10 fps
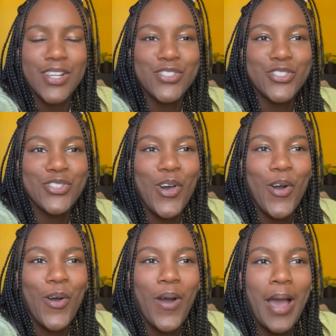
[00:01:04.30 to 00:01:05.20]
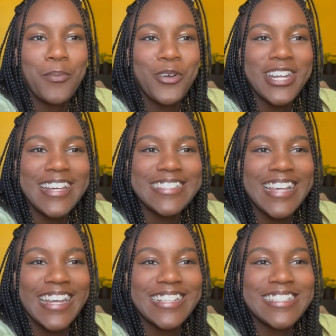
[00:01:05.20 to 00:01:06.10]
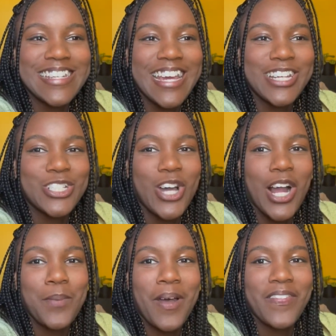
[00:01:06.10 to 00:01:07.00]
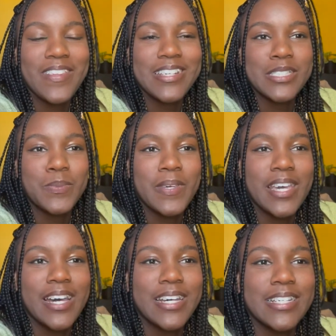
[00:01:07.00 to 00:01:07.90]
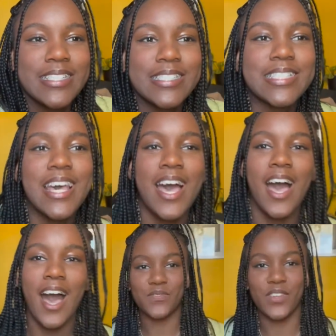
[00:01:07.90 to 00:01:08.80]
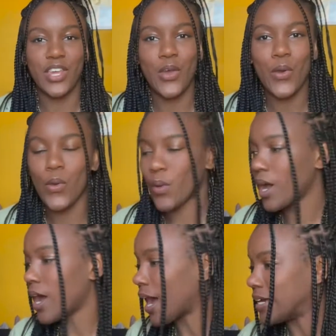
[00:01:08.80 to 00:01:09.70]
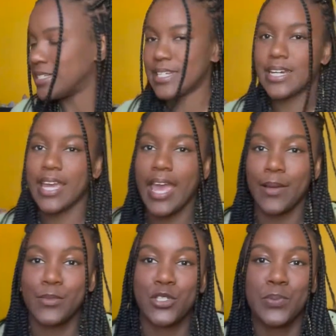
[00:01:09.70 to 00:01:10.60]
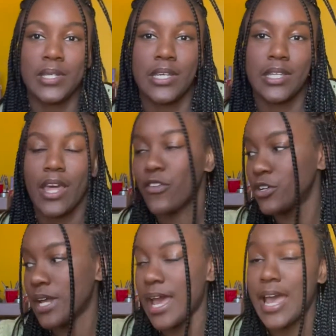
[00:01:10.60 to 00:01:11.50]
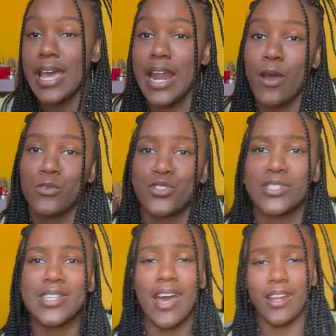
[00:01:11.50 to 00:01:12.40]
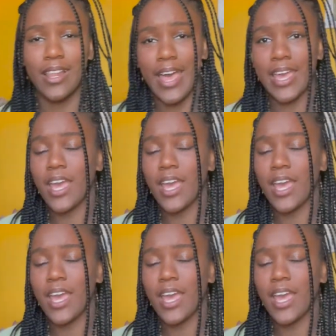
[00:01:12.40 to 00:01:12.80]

so I'm pretty excited today to talk about this because a video idea came to me the other day and I was just kind of like...